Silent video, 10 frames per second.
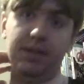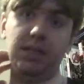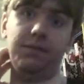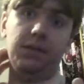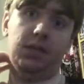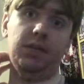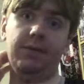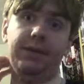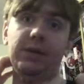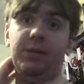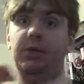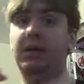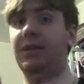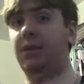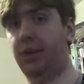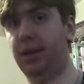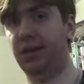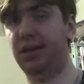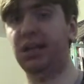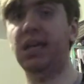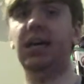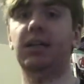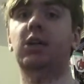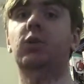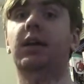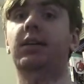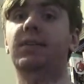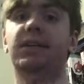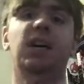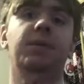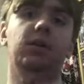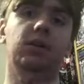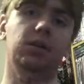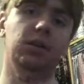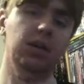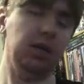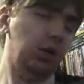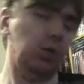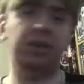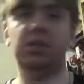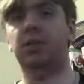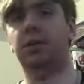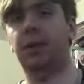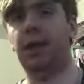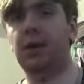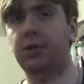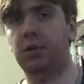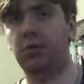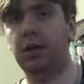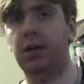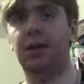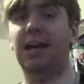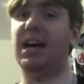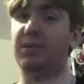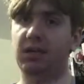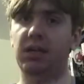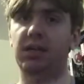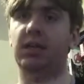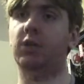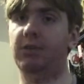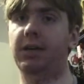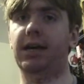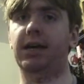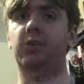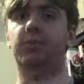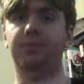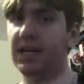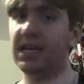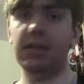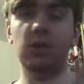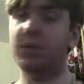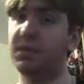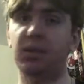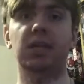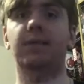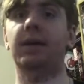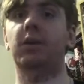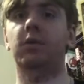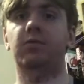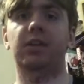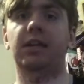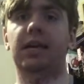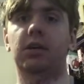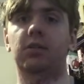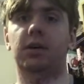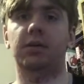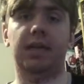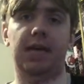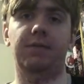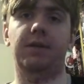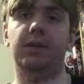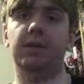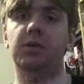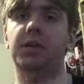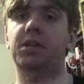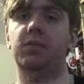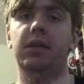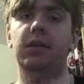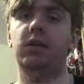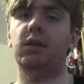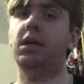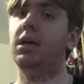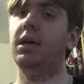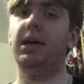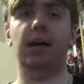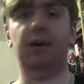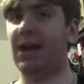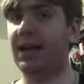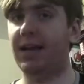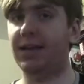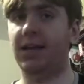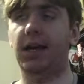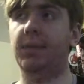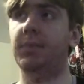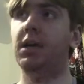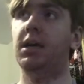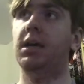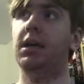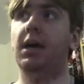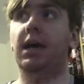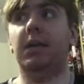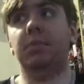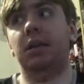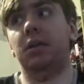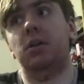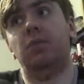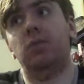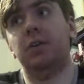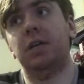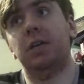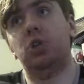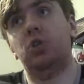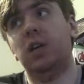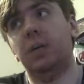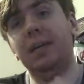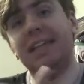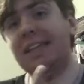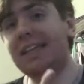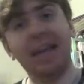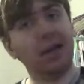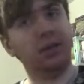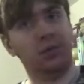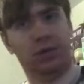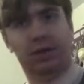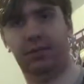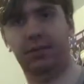But if there's another video uploaded after this, then go ahead and leave a comment and question on there as well, and I'll see it and I'll read it out. Again, don't be upset if I don't read it out on that video. That just means I ran out of time, and that means you have more of a chance of showing up in the next one.